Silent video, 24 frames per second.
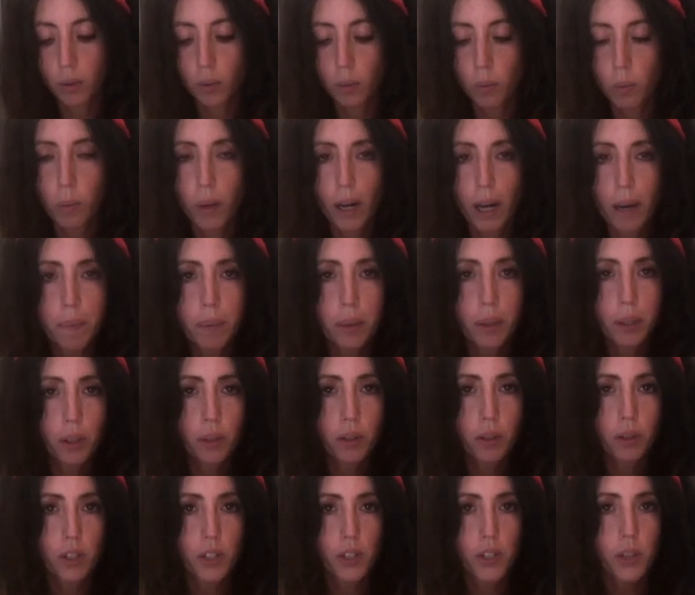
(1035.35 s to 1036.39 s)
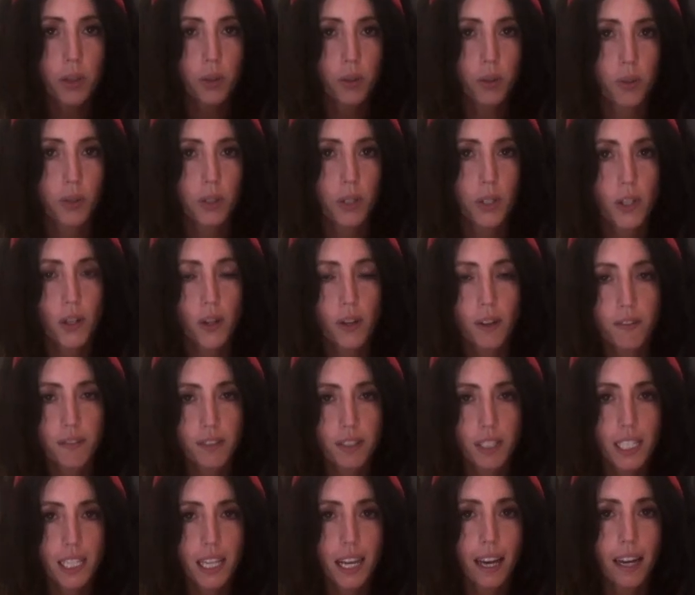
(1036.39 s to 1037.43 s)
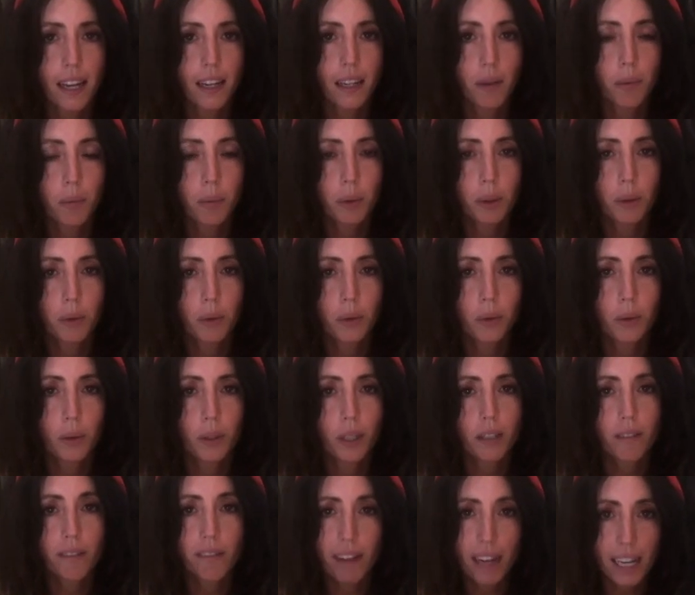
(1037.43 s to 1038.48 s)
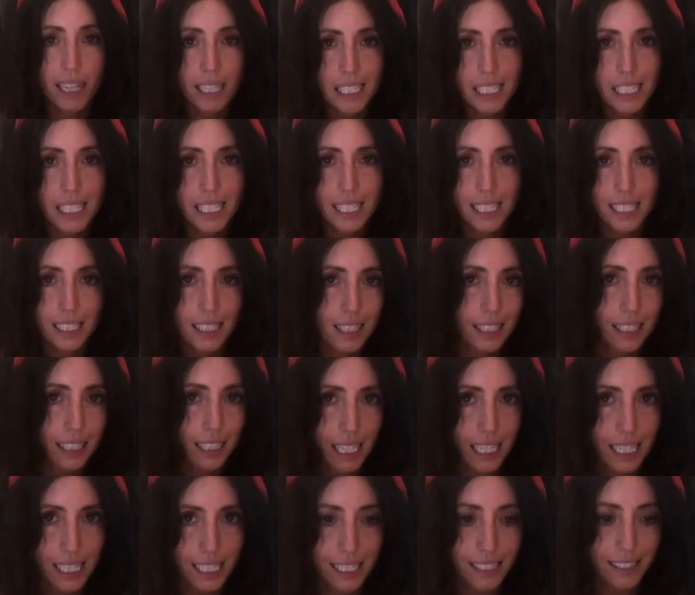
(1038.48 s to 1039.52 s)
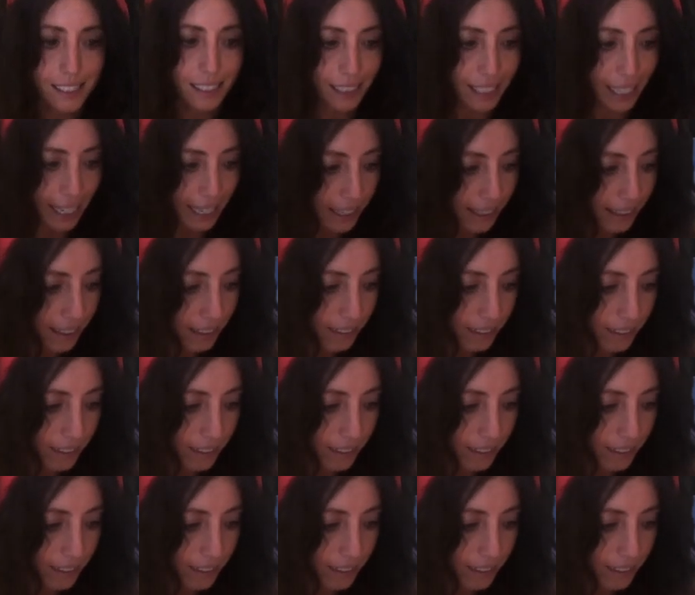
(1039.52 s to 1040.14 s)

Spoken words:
wipe it across your surface and it will erase the last layer.